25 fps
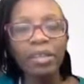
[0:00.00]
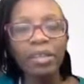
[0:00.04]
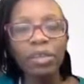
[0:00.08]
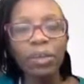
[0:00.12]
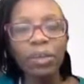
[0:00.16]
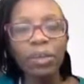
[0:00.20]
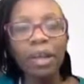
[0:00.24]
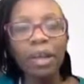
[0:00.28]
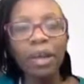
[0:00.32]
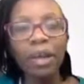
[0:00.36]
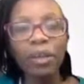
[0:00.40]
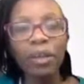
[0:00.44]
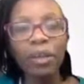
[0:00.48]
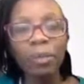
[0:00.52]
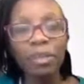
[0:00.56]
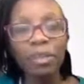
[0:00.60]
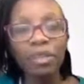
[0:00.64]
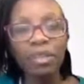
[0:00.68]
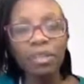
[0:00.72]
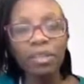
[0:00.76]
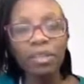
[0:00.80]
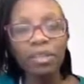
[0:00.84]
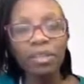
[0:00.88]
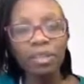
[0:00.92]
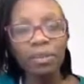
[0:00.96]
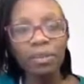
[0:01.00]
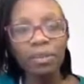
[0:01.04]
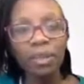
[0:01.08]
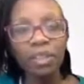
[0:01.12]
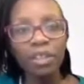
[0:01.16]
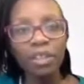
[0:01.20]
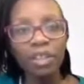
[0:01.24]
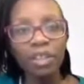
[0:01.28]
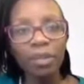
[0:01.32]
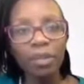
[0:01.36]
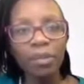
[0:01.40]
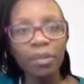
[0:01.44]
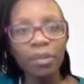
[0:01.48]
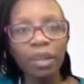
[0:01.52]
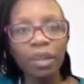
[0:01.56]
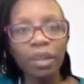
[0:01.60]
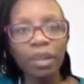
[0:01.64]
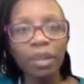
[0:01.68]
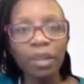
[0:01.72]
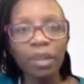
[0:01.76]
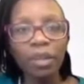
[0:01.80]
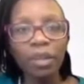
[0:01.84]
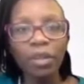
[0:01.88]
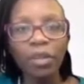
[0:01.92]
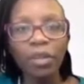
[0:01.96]
in doing outpatient stewardship.
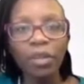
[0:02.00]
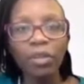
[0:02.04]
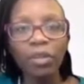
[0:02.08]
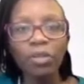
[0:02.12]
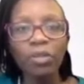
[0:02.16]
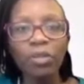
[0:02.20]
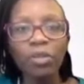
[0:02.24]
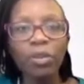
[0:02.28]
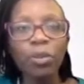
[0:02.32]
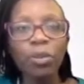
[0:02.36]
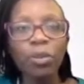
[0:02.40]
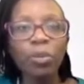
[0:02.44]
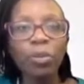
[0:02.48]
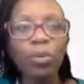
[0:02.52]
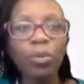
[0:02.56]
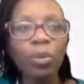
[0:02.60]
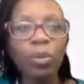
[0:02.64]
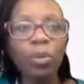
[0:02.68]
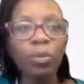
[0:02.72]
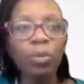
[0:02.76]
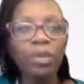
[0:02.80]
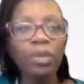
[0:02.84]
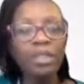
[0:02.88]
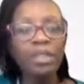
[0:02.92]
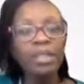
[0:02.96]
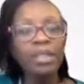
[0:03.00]
So what we